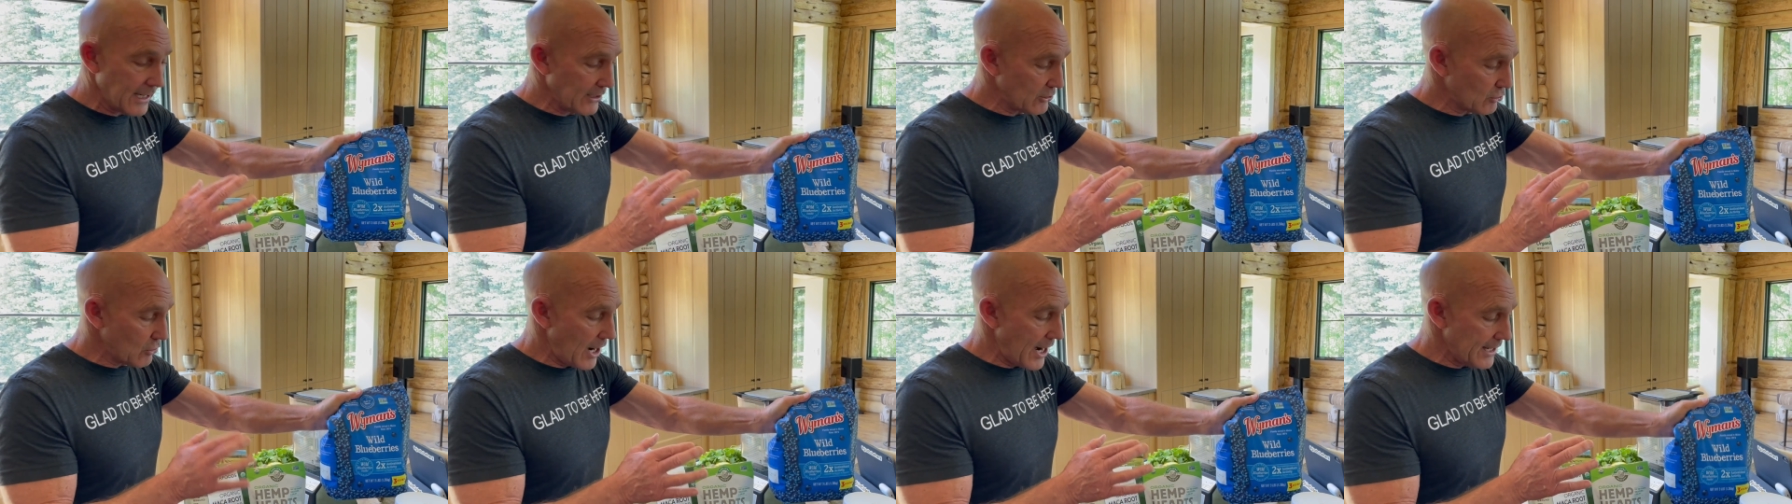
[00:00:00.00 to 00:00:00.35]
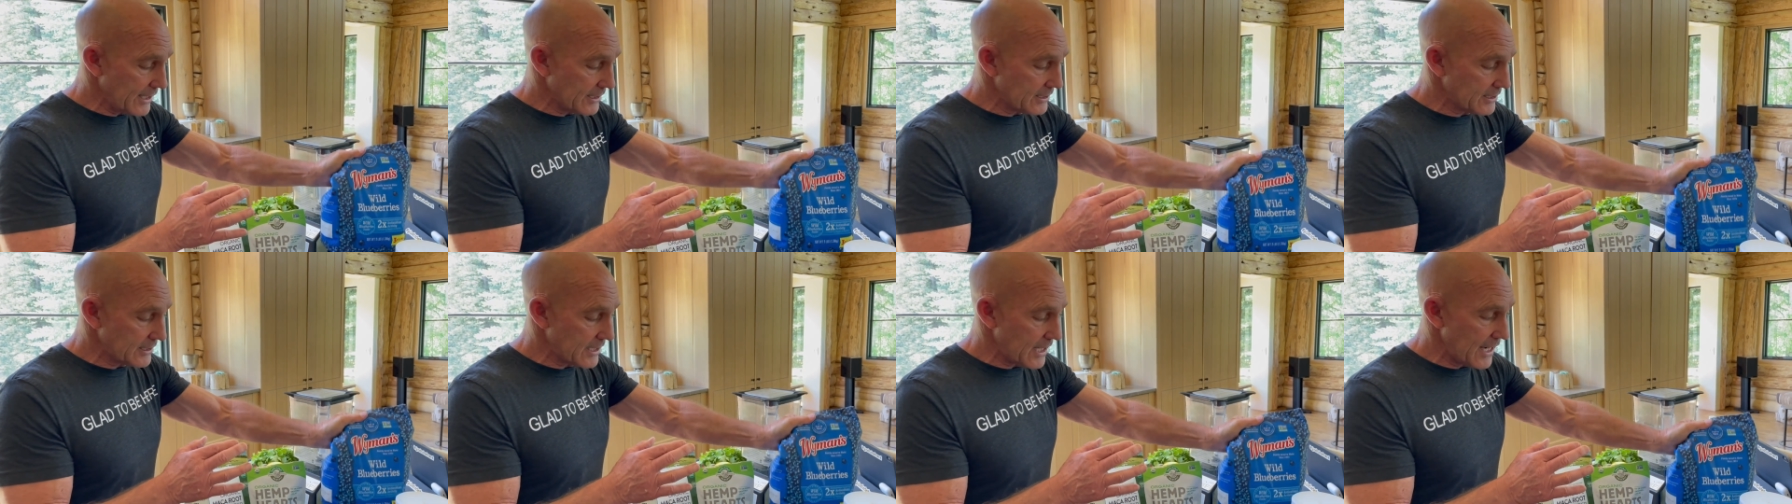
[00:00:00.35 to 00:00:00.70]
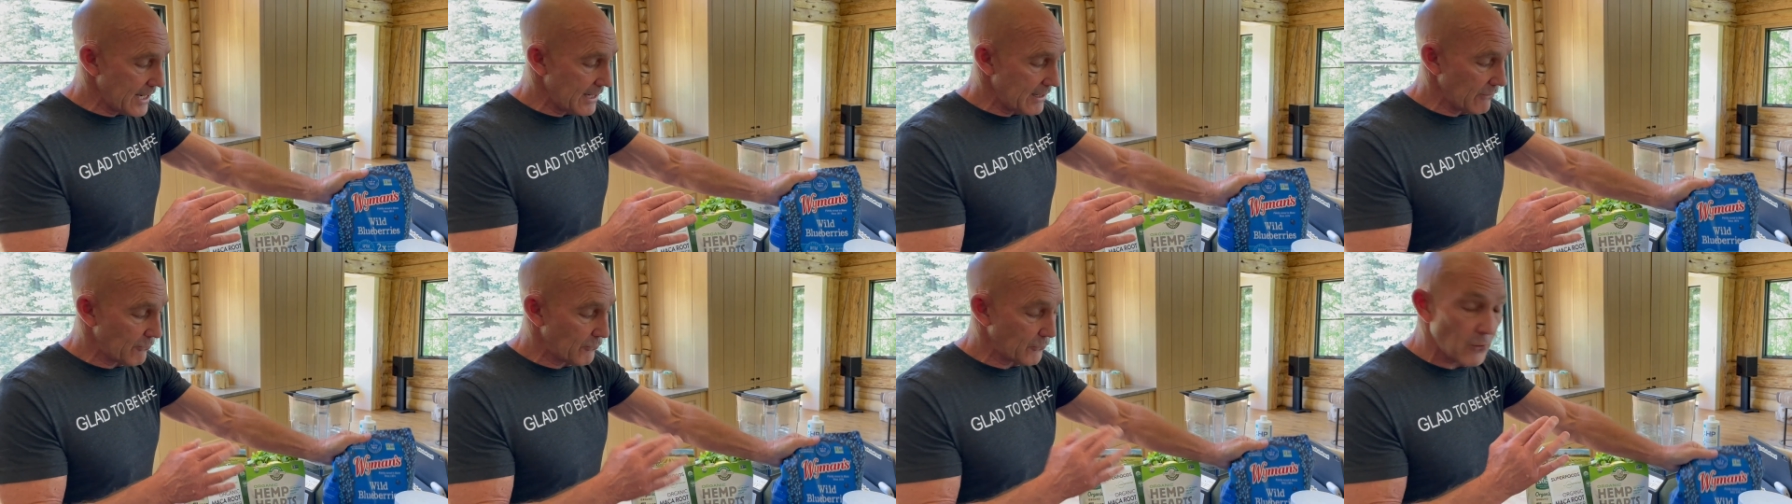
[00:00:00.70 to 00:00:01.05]
and try to
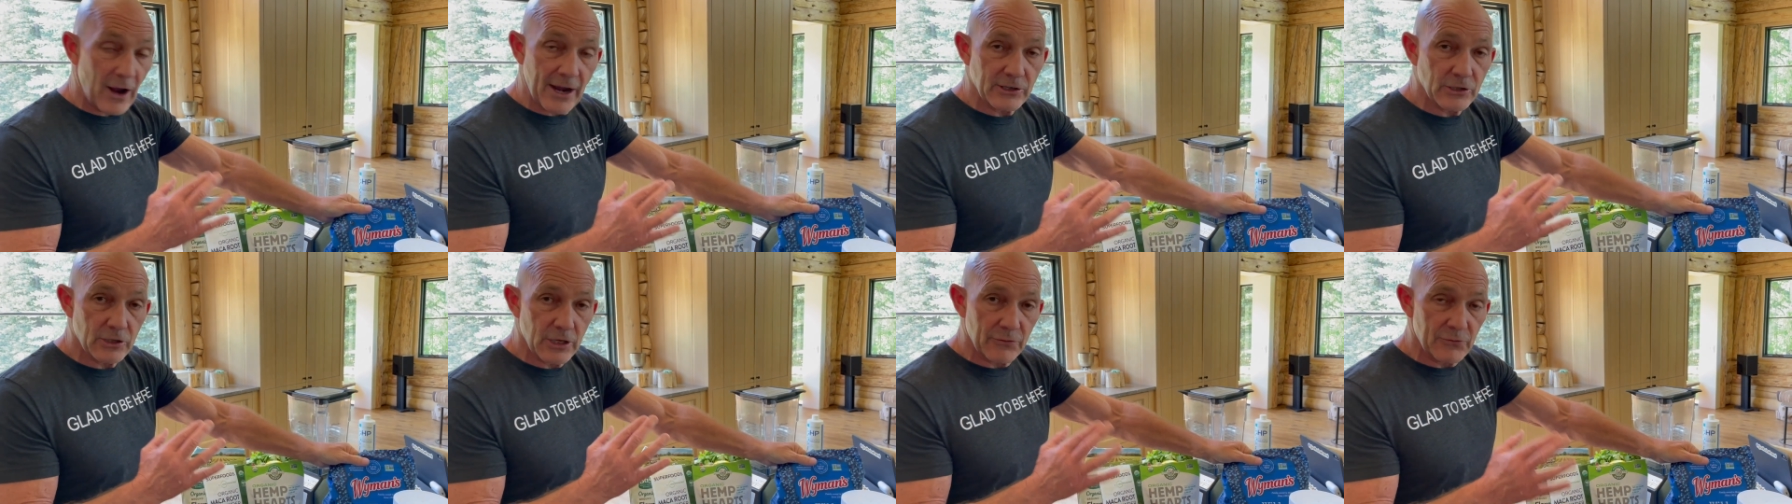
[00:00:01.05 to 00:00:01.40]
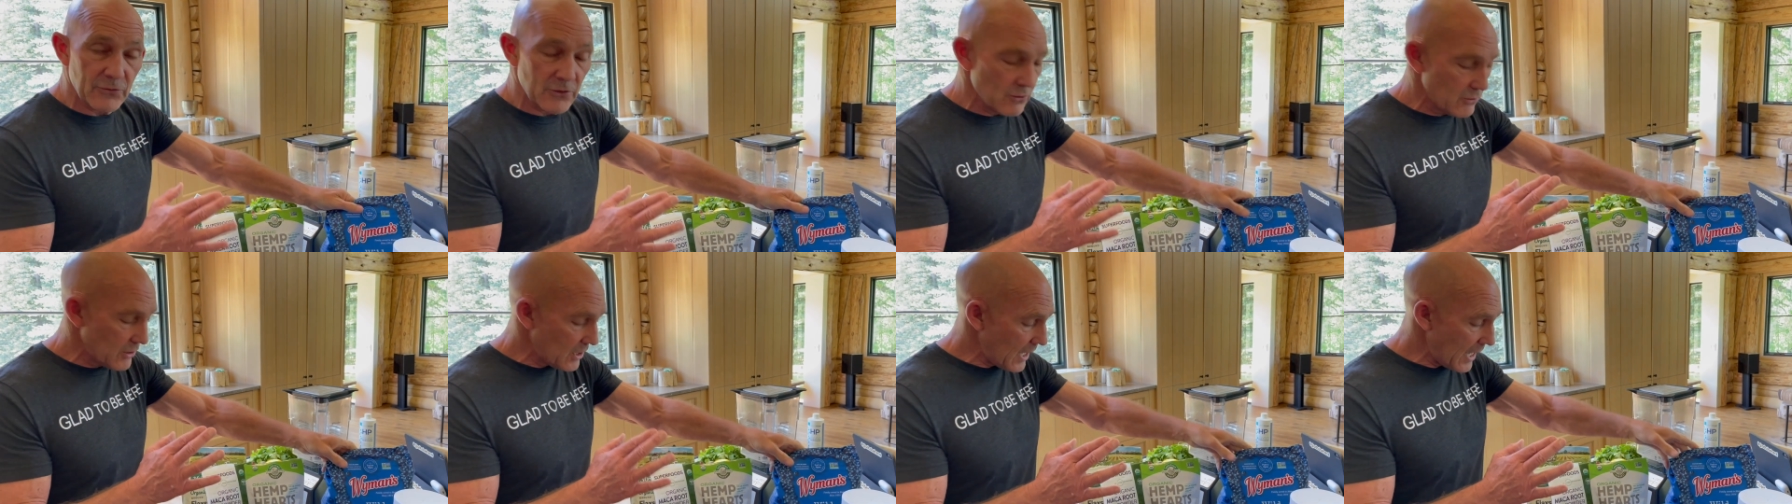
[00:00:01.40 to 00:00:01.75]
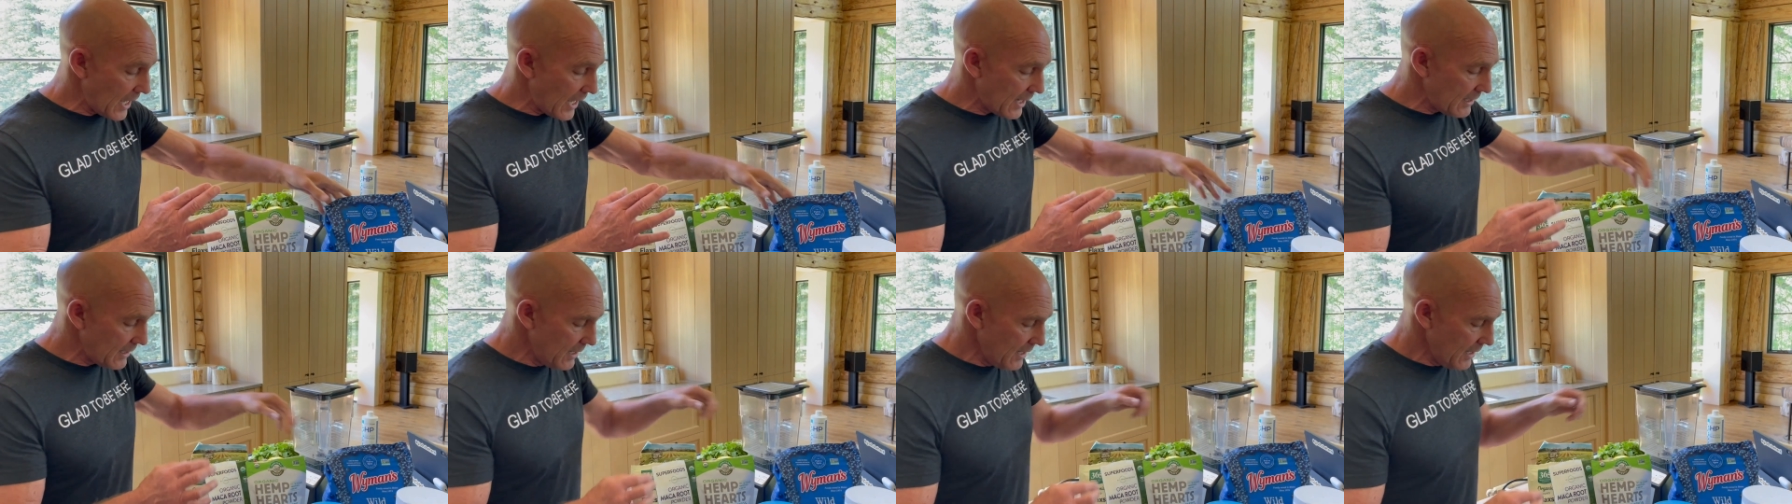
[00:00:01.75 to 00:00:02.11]
stay fresh if you
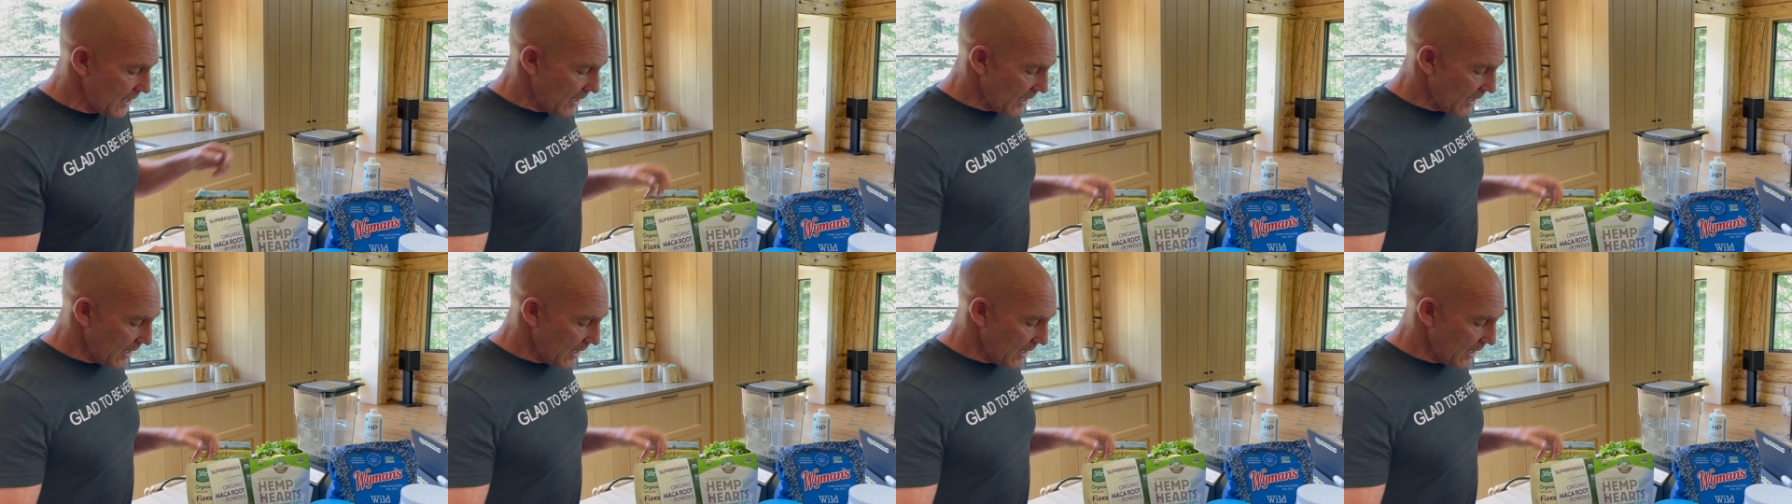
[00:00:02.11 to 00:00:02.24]
can.